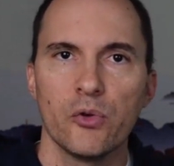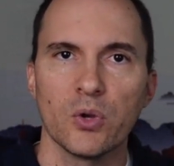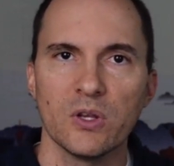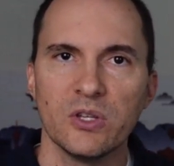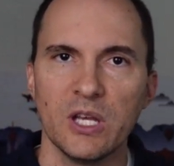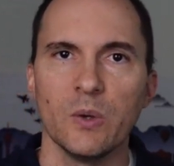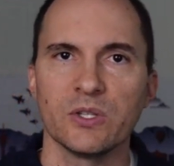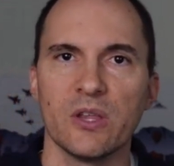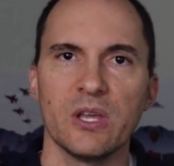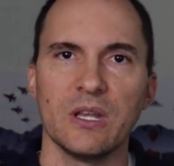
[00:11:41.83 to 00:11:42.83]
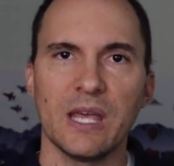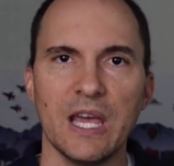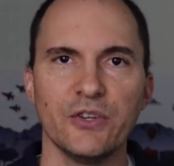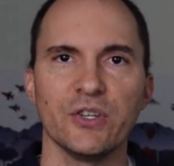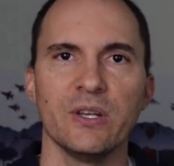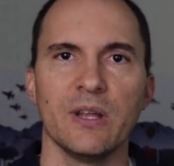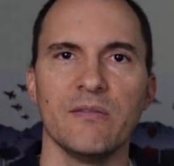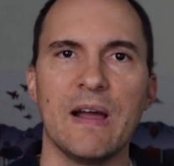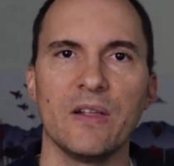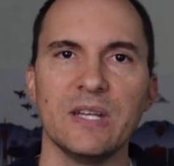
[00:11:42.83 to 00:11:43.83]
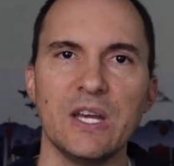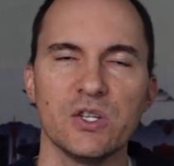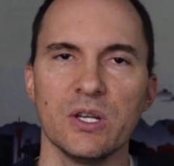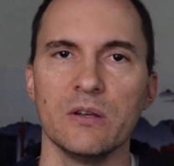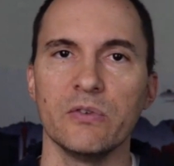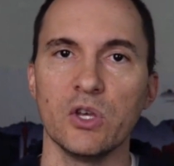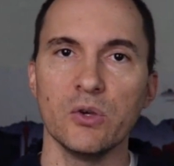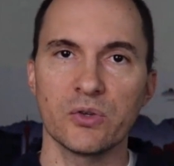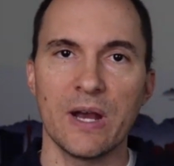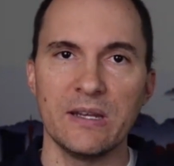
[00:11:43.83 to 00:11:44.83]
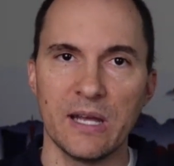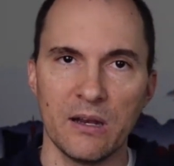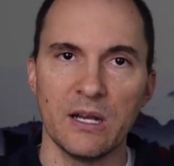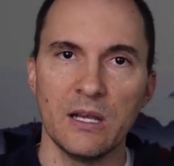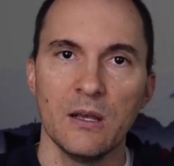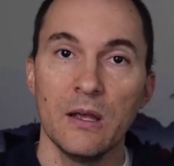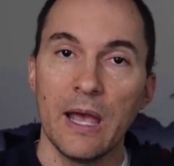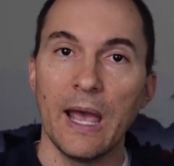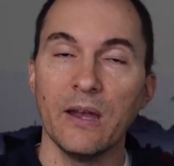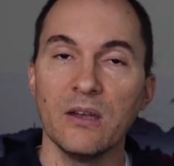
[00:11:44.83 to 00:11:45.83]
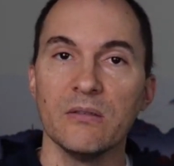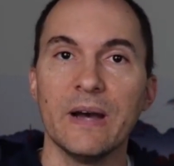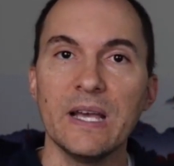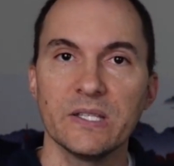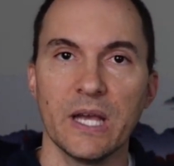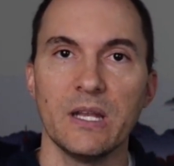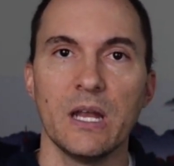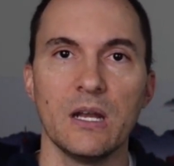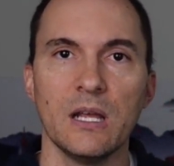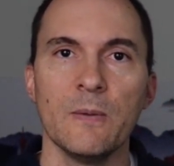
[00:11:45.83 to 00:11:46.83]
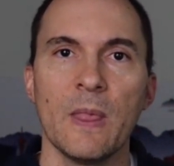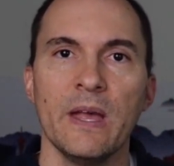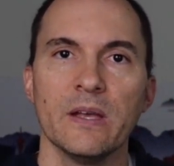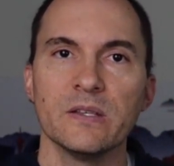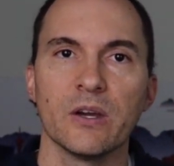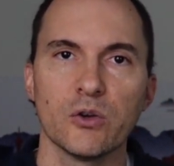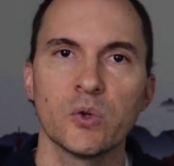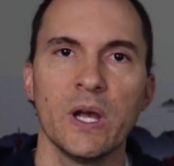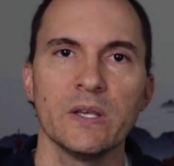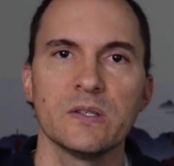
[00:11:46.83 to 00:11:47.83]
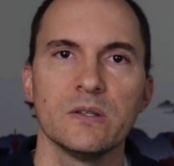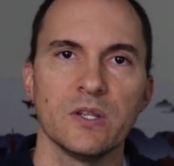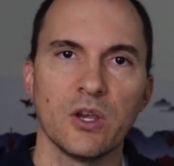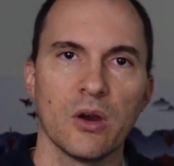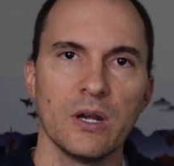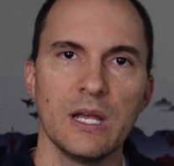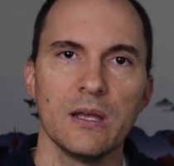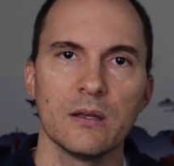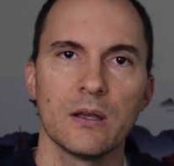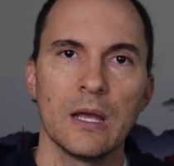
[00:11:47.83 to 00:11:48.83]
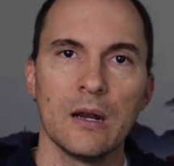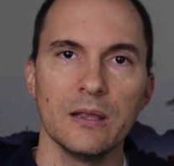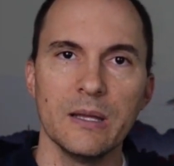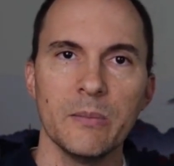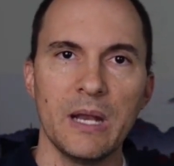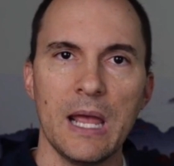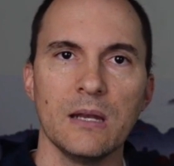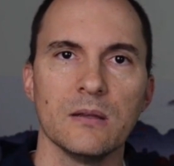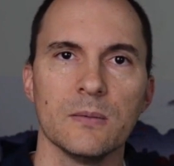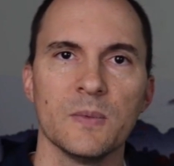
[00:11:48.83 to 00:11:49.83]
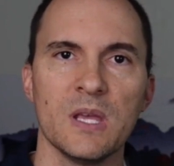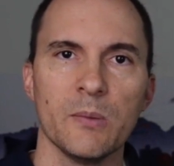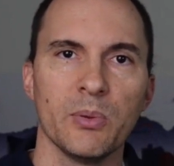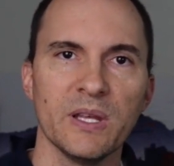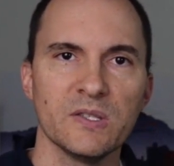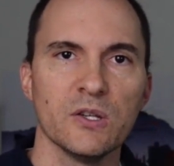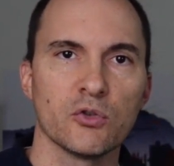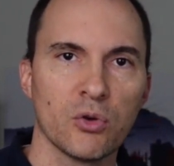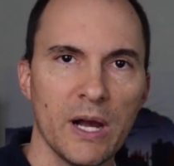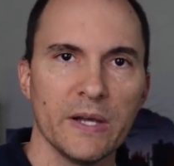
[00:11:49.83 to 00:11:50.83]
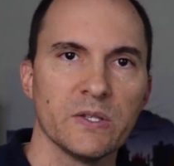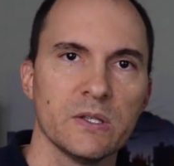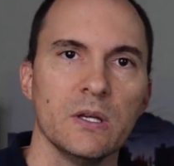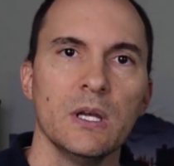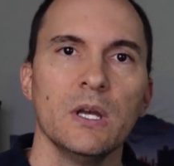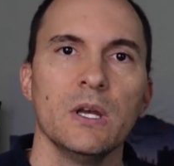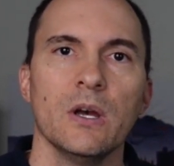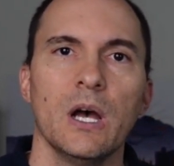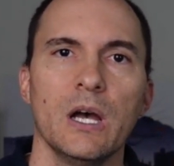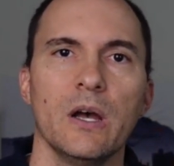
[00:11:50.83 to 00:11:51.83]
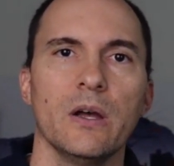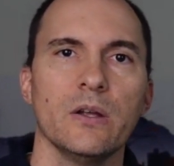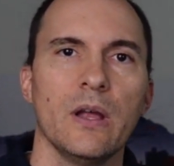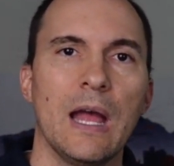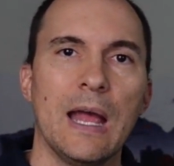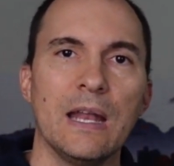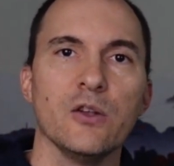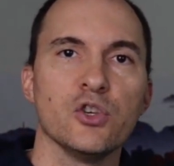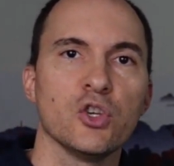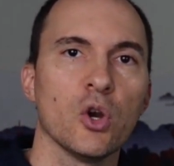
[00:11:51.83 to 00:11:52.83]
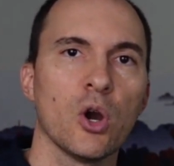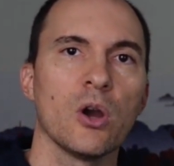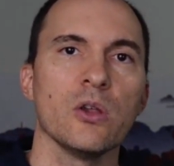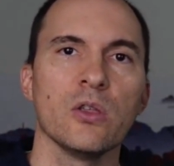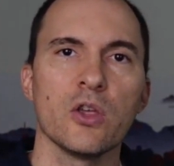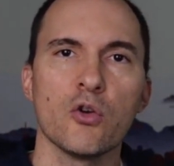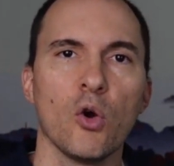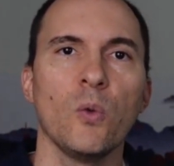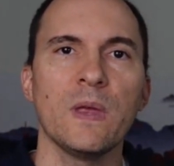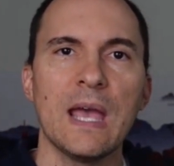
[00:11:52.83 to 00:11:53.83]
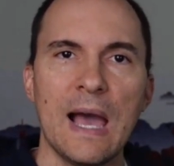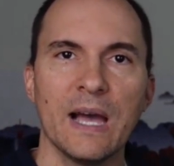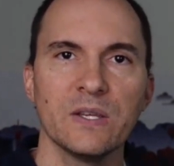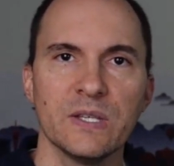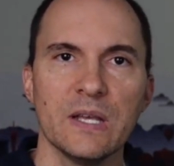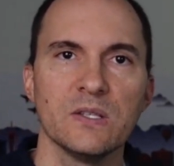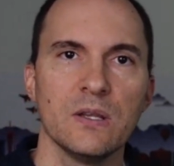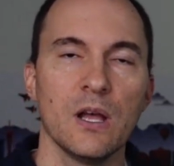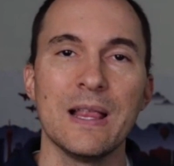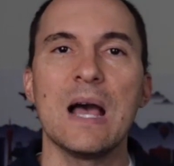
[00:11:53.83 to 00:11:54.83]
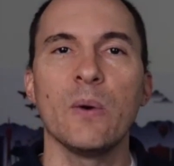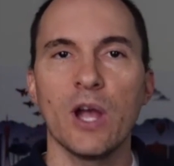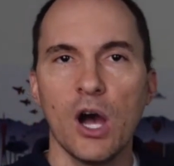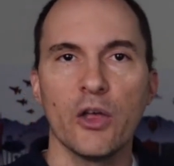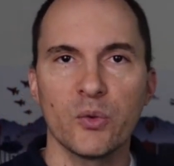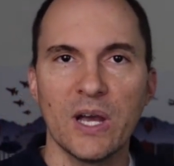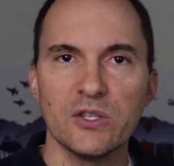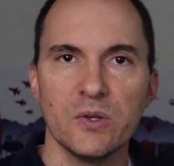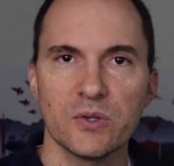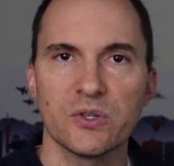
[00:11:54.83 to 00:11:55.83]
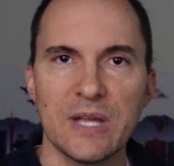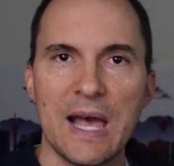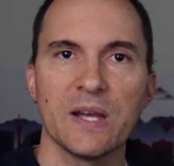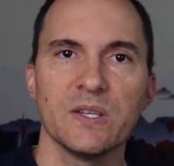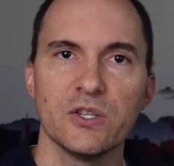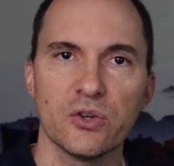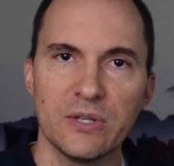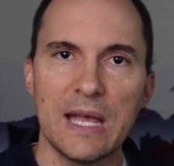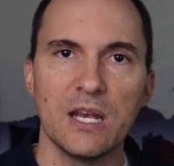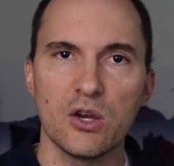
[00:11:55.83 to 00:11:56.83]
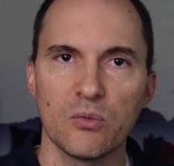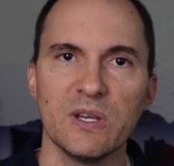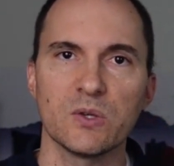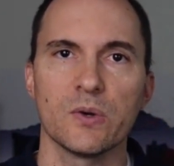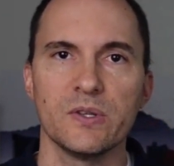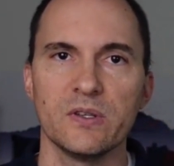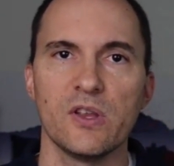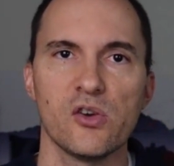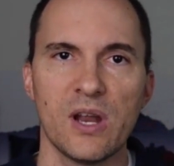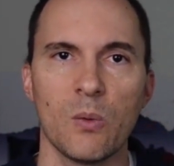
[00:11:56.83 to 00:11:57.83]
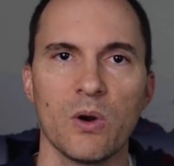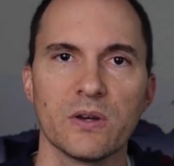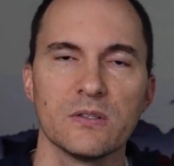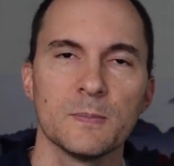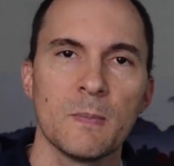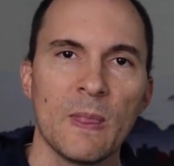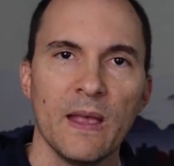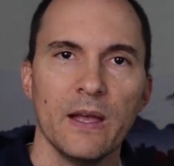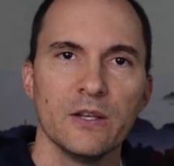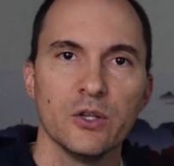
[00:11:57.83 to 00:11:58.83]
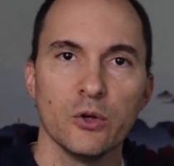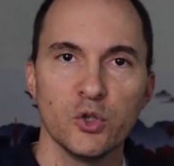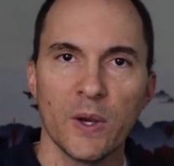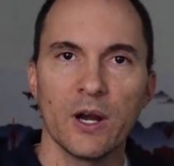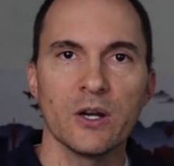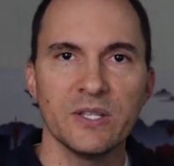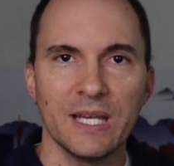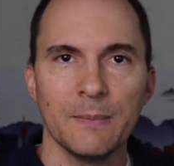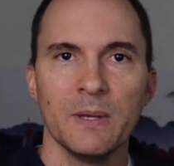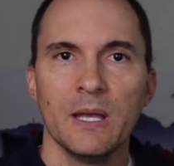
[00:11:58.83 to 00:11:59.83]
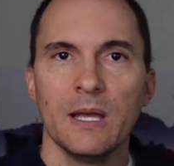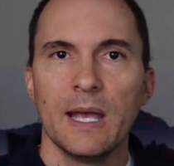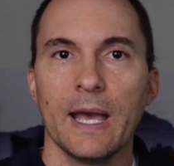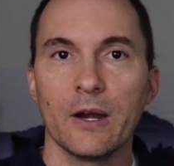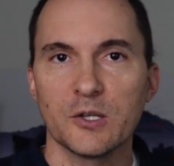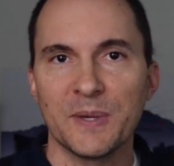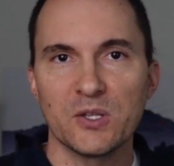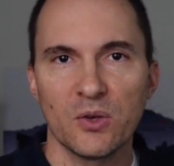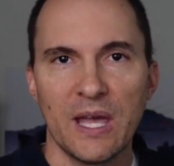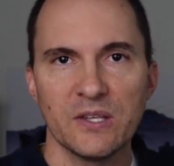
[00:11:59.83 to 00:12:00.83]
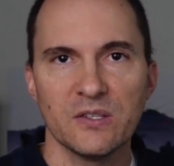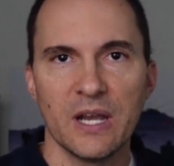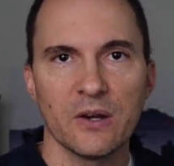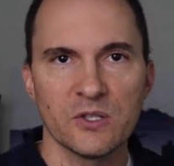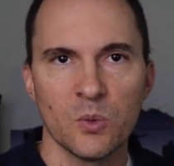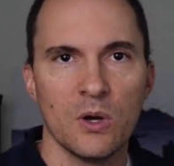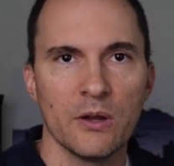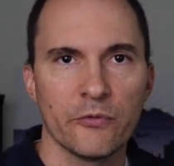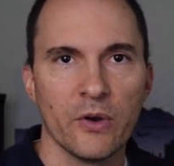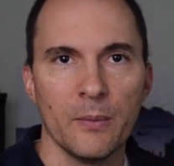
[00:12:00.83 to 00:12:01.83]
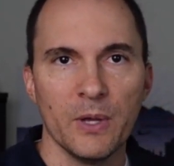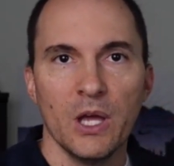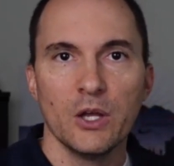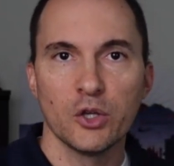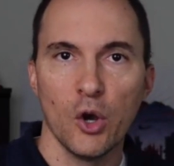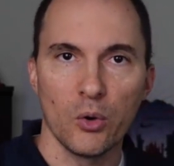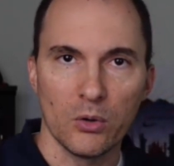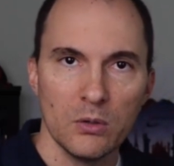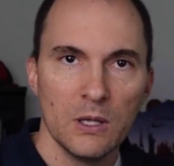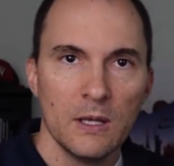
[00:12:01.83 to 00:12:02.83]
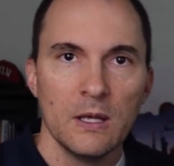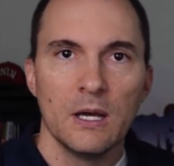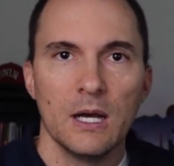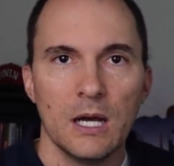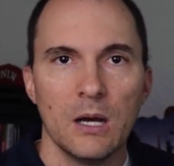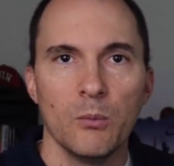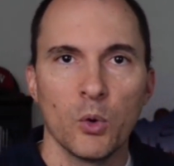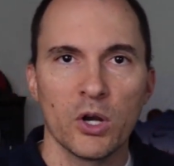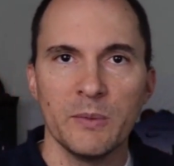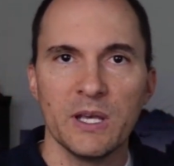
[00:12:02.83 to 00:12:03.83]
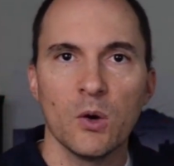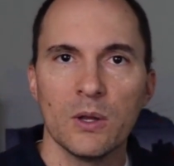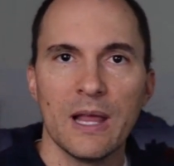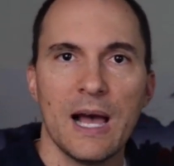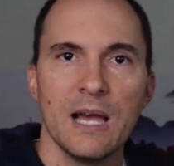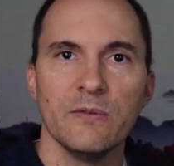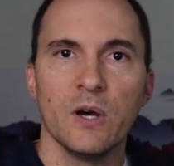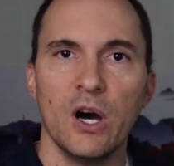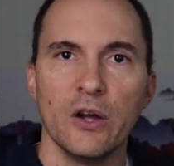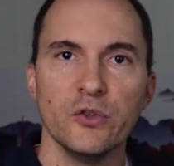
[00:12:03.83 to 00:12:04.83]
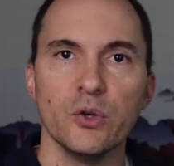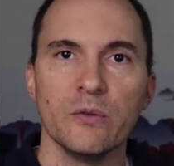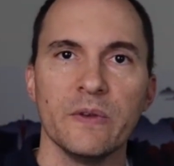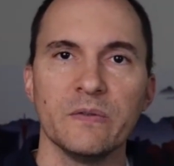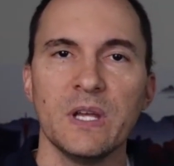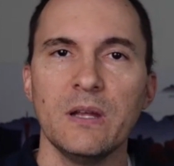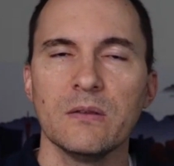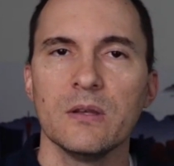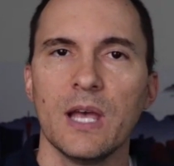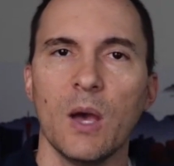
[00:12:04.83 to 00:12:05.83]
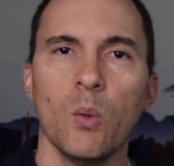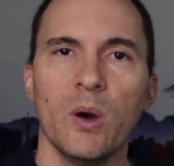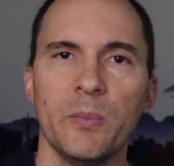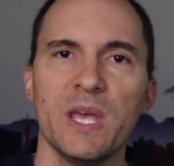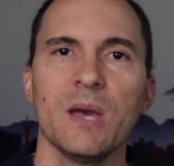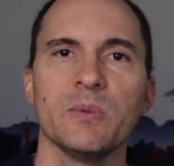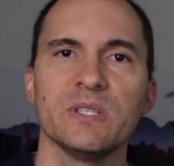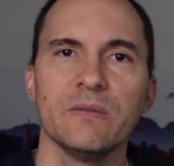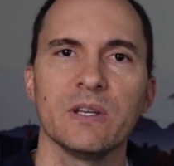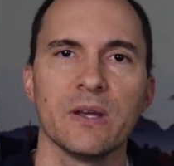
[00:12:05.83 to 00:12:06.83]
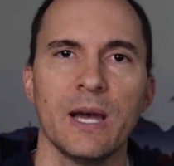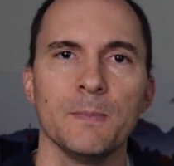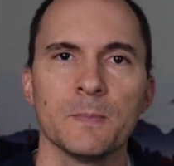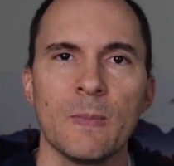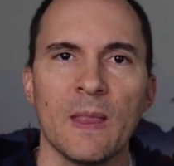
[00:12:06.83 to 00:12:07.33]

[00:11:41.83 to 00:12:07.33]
Through continuous authentication and validation of user identity and device identity, Zero Trust security can eliminate the implicit trust and ensure that you're only allowing authorized users to access your data, your resources, and your networks. So join our team and our special guest, Darren Swan from Total. We're going to be going live on June 15th at 1 p.m. Pacific time.